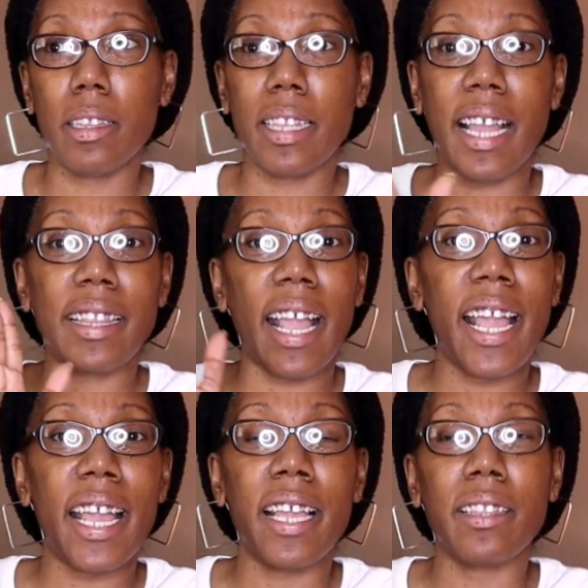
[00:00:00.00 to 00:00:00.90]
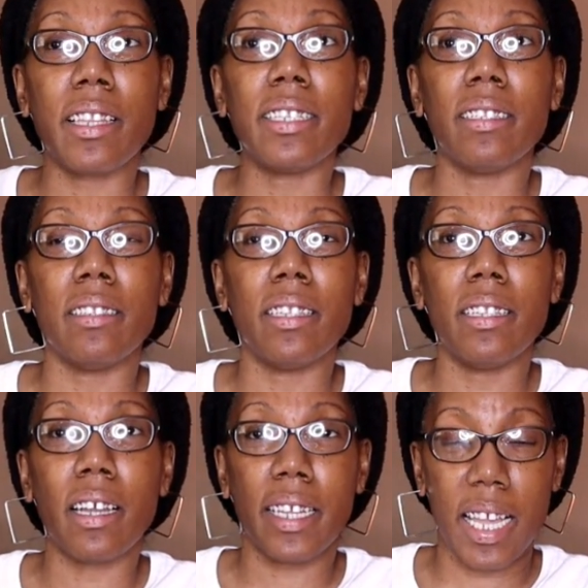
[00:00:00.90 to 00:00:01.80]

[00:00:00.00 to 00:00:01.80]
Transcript: they, the